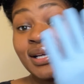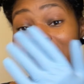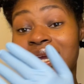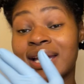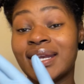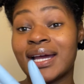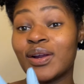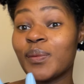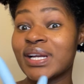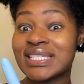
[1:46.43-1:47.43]
and I
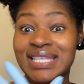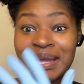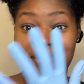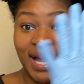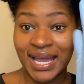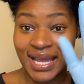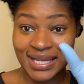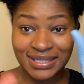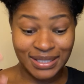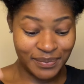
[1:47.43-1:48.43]
don't want to stain my
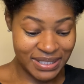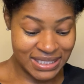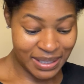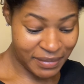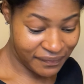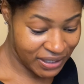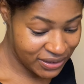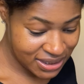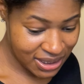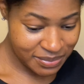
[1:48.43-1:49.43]
hands. I don't want to stain my
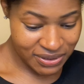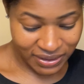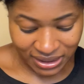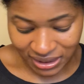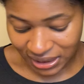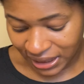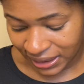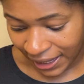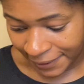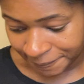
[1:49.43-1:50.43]
fingertips or anything like
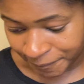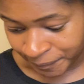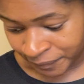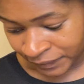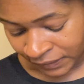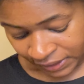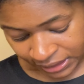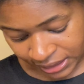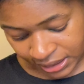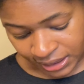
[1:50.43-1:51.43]
that.
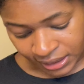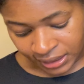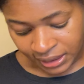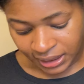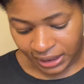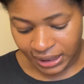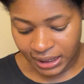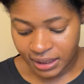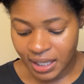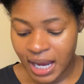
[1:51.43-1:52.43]

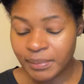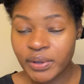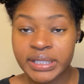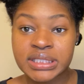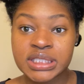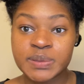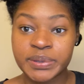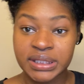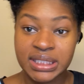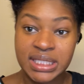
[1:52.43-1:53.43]
And I'm going to just
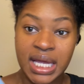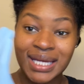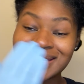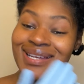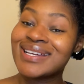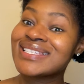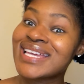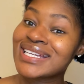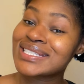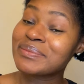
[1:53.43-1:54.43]
put this on
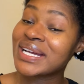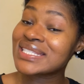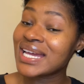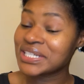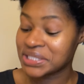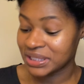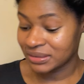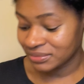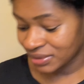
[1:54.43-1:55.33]
section by section,